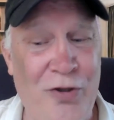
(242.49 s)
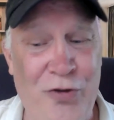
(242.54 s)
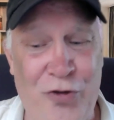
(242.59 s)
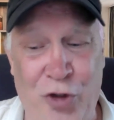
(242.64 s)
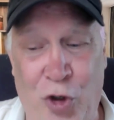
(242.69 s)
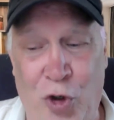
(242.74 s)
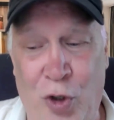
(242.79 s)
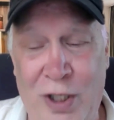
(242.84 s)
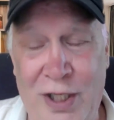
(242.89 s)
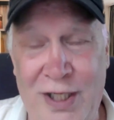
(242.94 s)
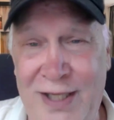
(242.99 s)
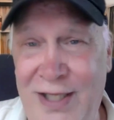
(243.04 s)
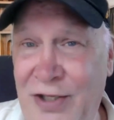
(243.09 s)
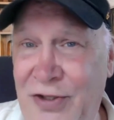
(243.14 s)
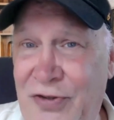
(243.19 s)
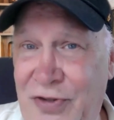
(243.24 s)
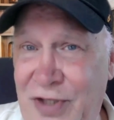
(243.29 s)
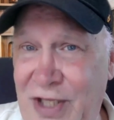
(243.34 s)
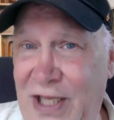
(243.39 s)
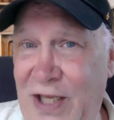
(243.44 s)
So
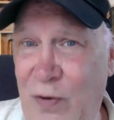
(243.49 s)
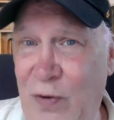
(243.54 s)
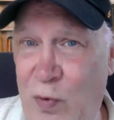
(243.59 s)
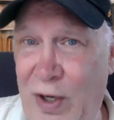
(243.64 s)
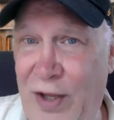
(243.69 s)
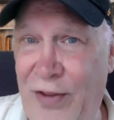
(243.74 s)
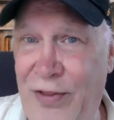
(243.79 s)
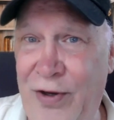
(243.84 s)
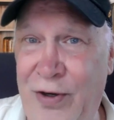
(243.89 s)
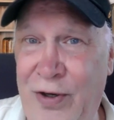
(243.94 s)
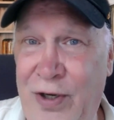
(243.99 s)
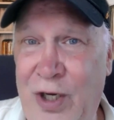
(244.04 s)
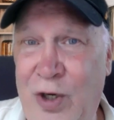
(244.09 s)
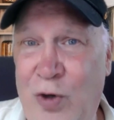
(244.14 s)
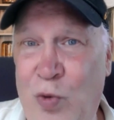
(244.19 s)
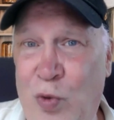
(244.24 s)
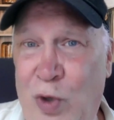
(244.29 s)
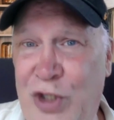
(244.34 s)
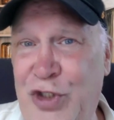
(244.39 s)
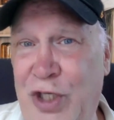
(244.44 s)
let's see whether
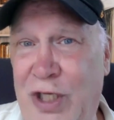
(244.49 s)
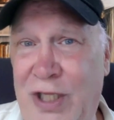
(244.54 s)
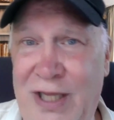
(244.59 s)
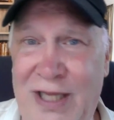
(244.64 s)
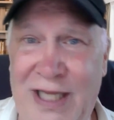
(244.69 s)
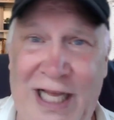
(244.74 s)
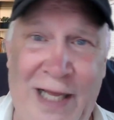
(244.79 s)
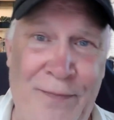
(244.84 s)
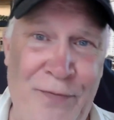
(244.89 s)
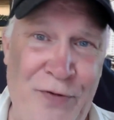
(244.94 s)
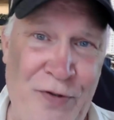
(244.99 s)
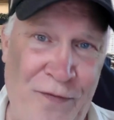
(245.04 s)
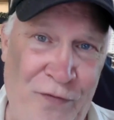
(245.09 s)
Russia lobs